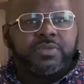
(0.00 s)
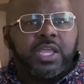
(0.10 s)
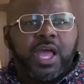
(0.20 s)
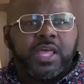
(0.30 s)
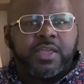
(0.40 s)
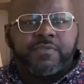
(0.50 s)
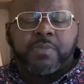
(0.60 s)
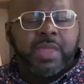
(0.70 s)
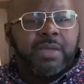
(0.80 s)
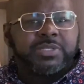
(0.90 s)
yeah, if I'm
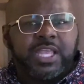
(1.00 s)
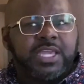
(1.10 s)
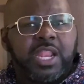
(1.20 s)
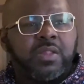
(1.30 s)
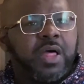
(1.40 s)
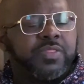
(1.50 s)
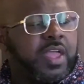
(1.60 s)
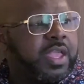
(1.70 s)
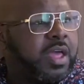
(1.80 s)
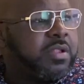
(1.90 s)
not mistaken,
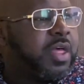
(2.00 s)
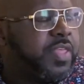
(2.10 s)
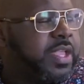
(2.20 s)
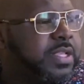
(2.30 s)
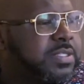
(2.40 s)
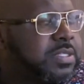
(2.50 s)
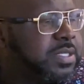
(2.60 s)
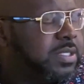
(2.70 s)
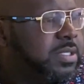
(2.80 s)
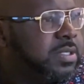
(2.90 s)
I think
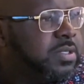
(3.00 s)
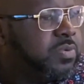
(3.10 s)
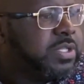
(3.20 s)
was